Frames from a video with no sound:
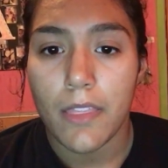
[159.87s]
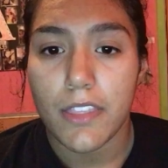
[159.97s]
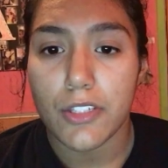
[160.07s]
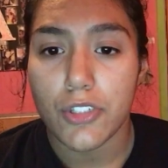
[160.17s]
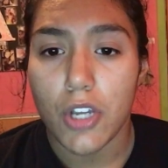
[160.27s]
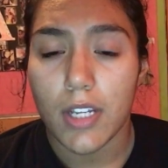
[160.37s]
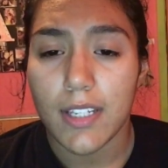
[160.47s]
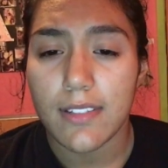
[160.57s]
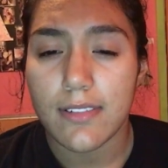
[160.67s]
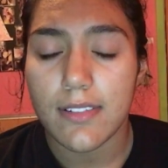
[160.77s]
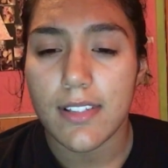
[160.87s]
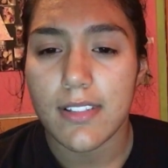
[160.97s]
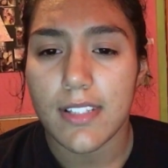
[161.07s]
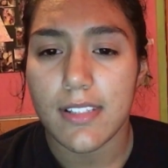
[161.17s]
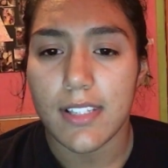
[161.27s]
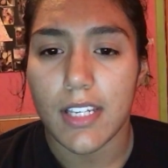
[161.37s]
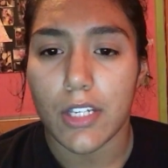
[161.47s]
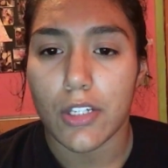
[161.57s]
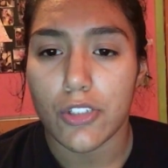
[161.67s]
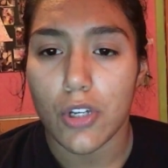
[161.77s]
This shocking
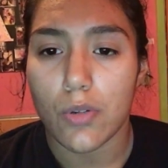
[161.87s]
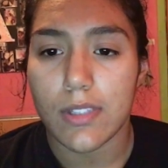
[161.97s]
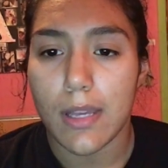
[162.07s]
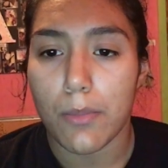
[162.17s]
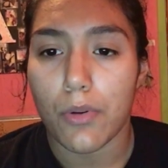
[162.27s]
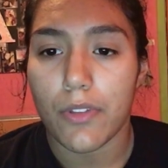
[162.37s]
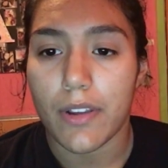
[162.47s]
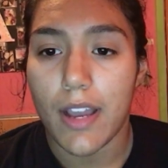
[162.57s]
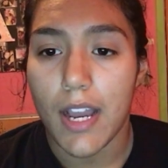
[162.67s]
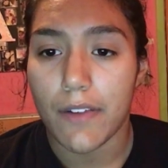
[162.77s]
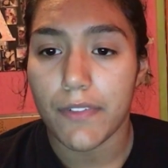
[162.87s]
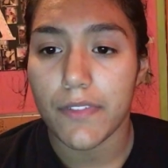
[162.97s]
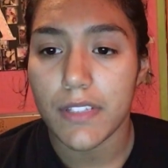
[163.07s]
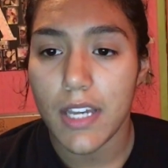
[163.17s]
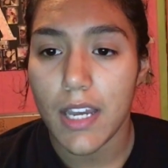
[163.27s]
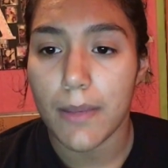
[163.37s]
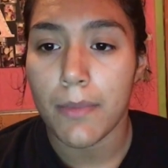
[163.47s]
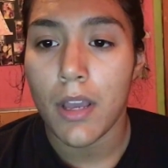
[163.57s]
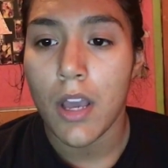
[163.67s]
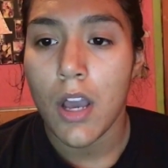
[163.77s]
statistic shows that more than half of the
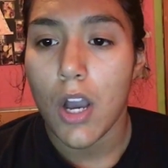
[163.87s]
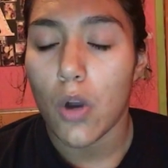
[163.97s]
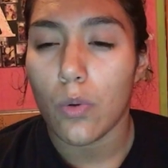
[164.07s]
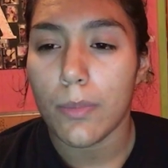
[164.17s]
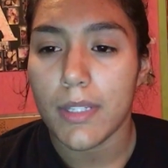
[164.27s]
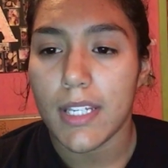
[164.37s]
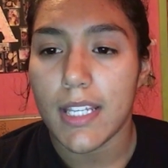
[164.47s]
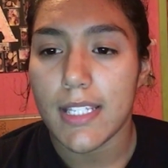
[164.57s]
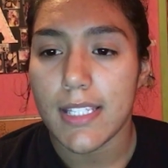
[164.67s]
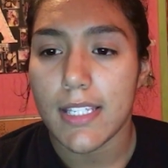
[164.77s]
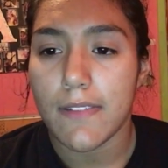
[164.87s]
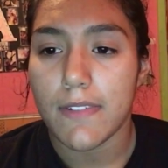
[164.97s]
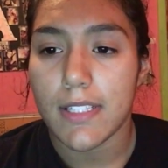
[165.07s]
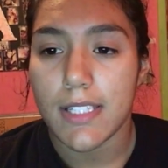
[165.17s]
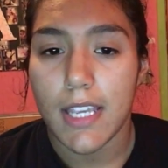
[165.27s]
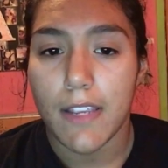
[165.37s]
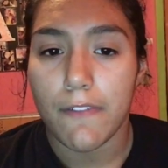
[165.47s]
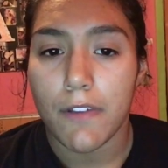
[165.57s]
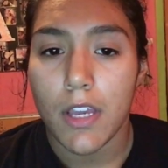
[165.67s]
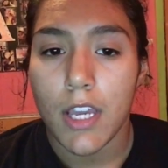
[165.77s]
time, a woman isn't even safe
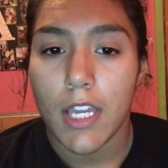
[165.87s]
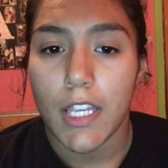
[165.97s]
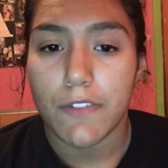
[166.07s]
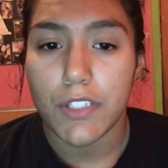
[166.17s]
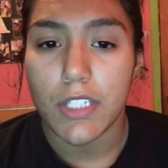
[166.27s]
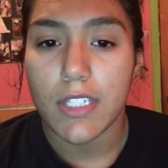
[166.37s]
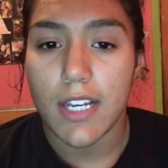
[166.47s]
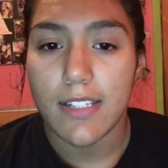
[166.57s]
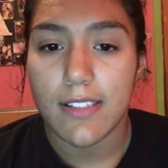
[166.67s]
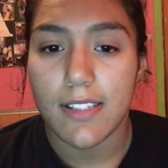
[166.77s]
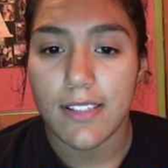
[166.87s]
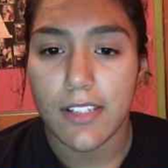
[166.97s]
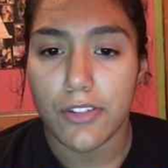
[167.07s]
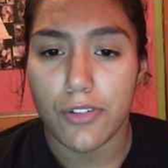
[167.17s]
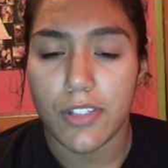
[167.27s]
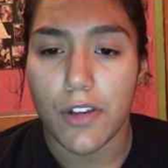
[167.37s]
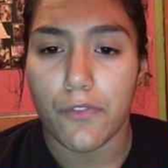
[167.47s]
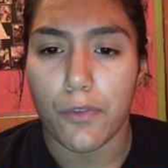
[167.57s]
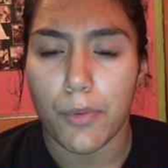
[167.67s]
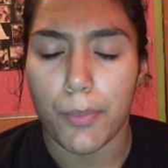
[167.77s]
if she does distance
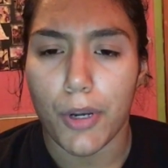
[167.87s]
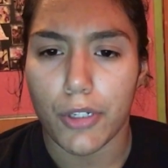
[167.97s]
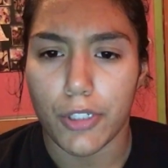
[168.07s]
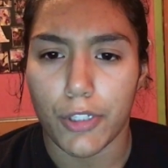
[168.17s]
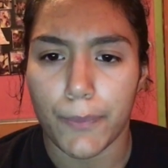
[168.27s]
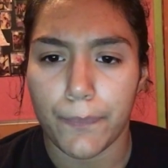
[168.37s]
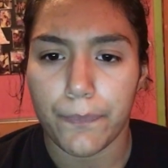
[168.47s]
herself from her partner.